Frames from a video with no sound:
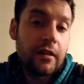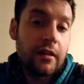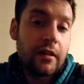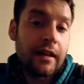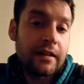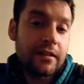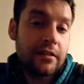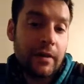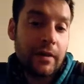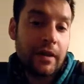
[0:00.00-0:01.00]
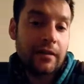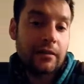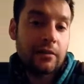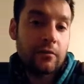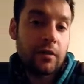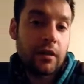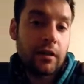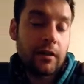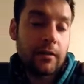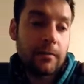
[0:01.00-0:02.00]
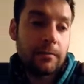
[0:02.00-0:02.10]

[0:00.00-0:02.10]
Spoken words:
The Nazis you have to